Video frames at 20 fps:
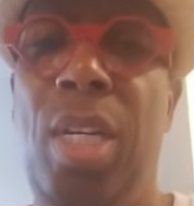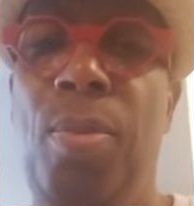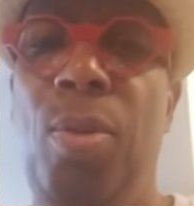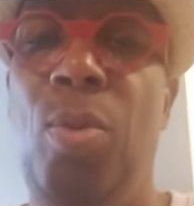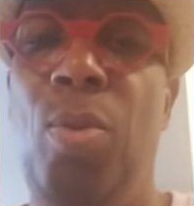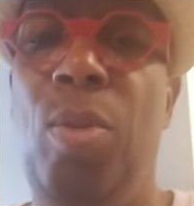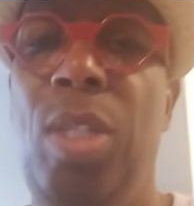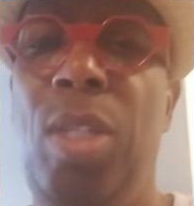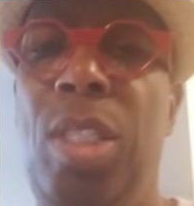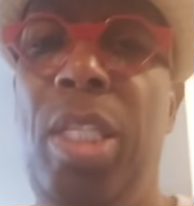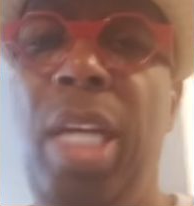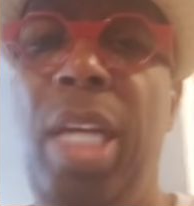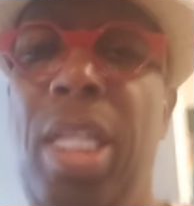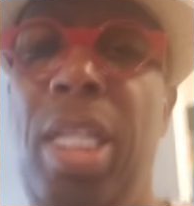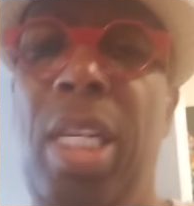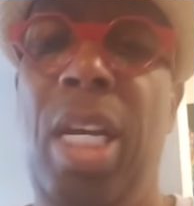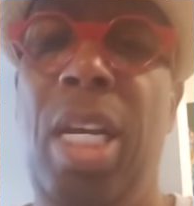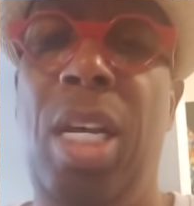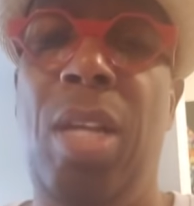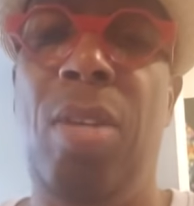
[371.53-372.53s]
But we'll chat,
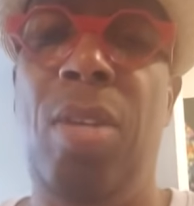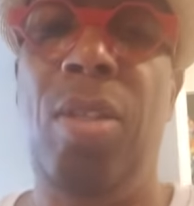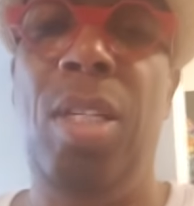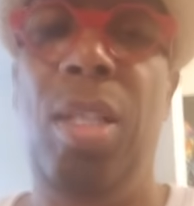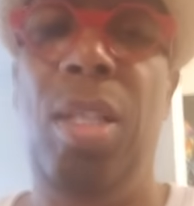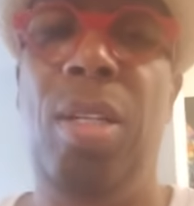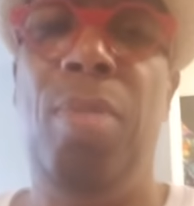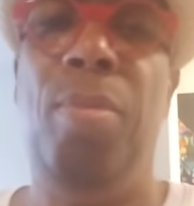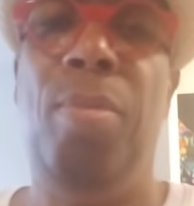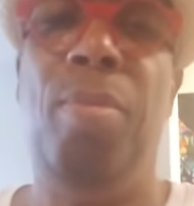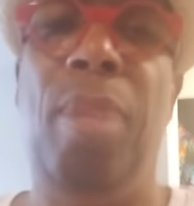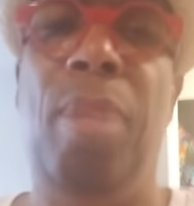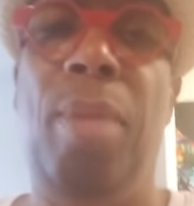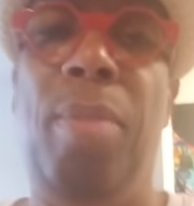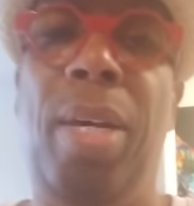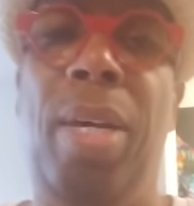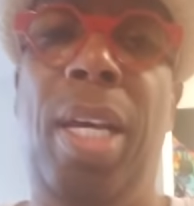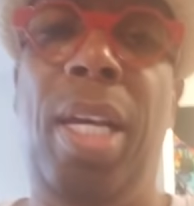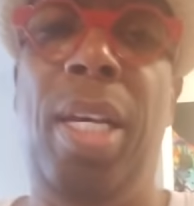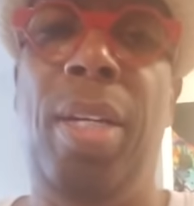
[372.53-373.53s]
y'all.
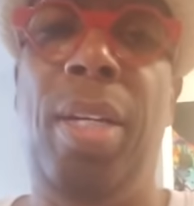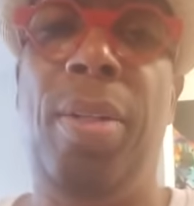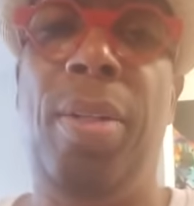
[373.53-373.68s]
Bye-bye.